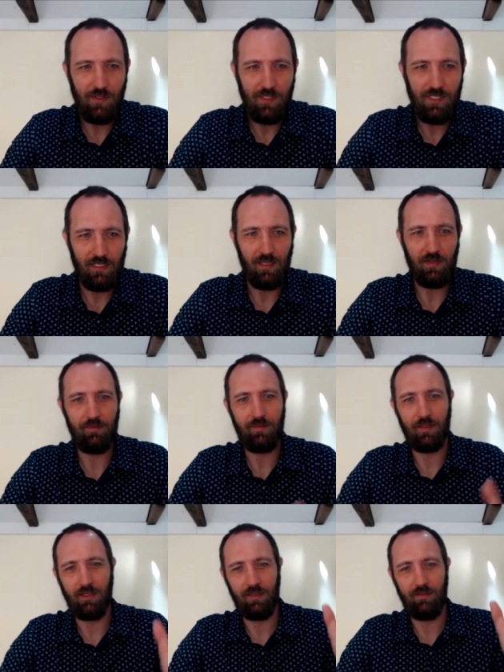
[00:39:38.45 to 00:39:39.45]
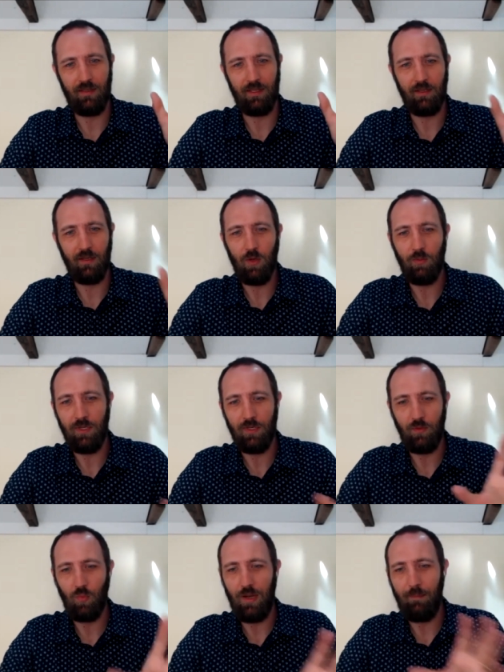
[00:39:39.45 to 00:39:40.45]
is that a lot of the kind of like
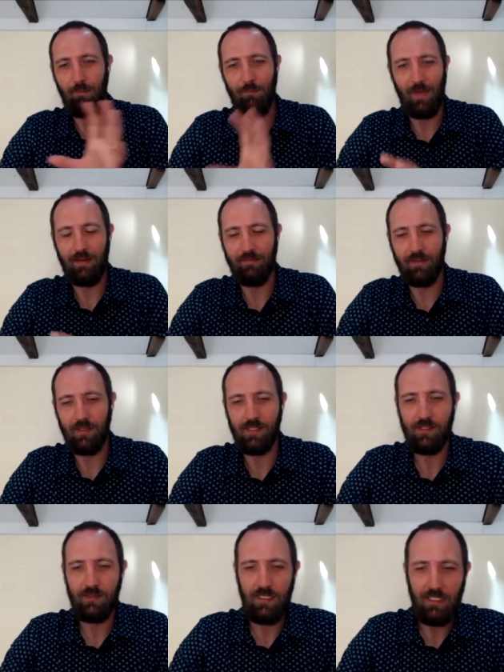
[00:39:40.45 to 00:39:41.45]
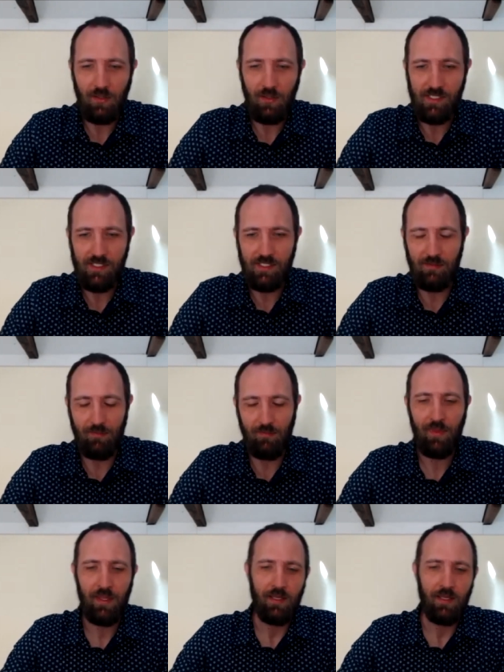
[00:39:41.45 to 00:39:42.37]
open web metaverse ecosystem